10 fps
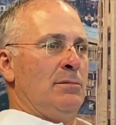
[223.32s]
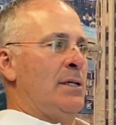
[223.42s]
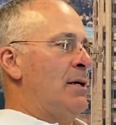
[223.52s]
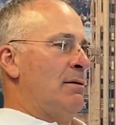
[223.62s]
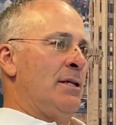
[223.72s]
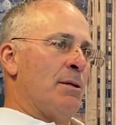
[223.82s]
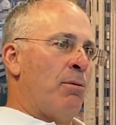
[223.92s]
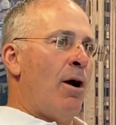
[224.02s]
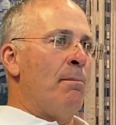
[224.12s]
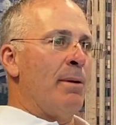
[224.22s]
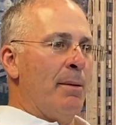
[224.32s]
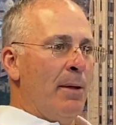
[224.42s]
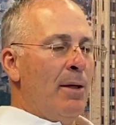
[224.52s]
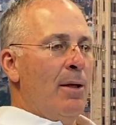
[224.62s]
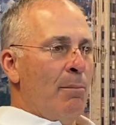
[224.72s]
you know it's a problem. But
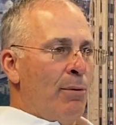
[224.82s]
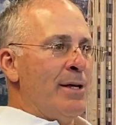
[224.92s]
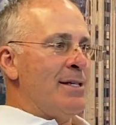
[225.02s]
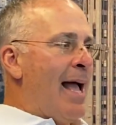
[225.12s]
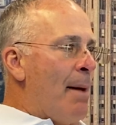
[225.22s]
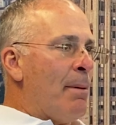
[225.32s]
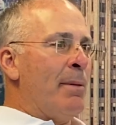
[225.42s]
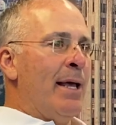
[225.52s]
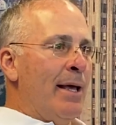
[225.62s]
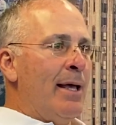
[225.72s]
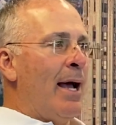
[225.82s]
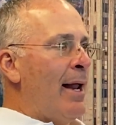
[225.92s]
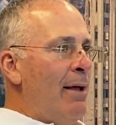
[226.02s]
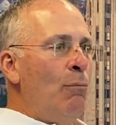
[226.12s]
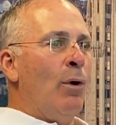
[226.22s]
pre snap, I mean, he kind
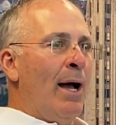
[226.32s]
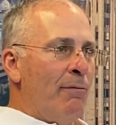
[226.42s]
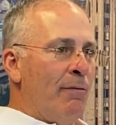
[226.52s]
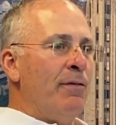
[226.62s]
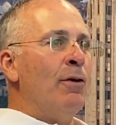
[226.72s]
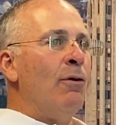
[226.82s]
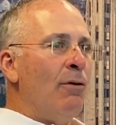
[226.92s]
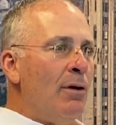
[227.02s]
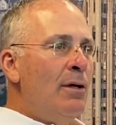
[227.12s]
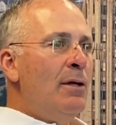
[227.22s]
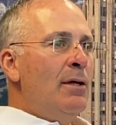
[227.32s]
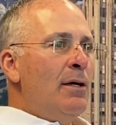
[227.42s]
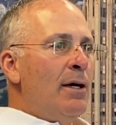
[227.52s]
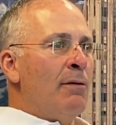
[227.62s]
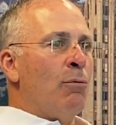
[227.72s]
of will have a feel
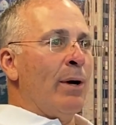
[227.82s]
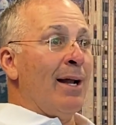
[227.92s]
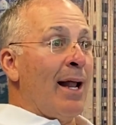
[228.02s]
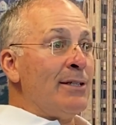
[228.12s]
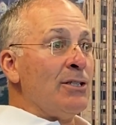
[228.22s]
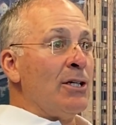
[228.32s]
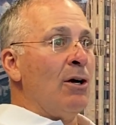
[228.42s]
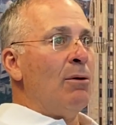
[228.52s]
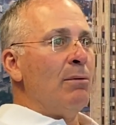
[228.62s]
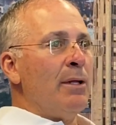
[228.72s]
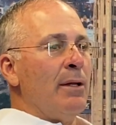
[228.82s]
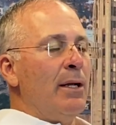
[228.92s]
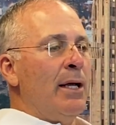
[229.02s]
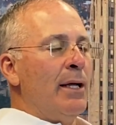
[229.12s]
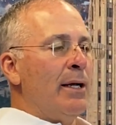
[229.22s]
of where he likes to go, and,
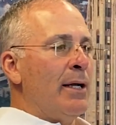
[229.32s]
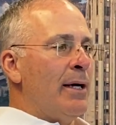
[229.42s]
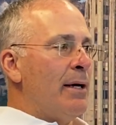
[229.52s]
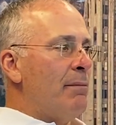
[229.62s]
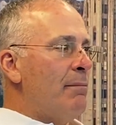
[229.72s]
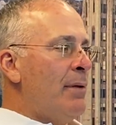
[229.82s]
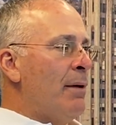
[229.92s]
and uh, you